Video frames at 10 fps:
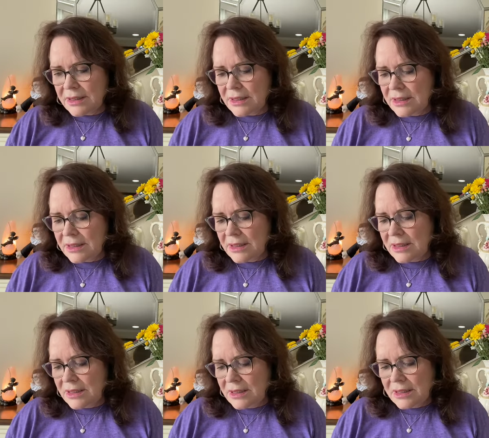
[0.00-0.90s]

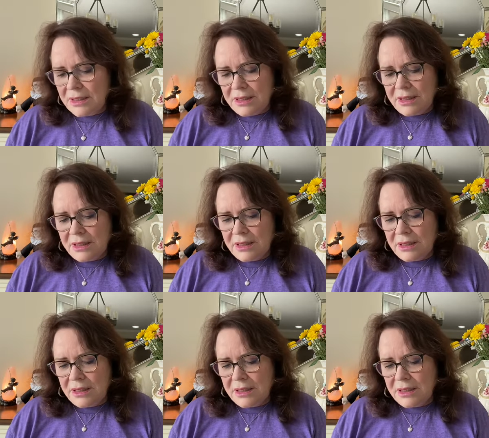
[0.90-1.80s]

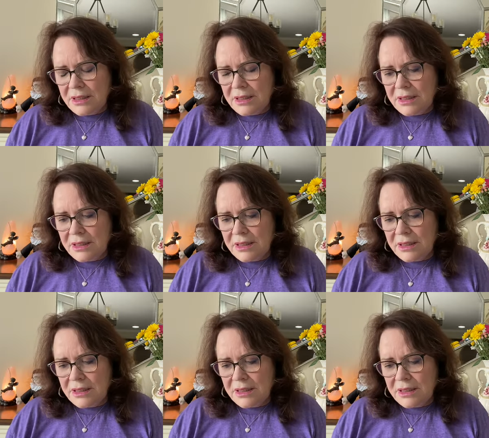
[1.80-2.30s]
(no one is talking)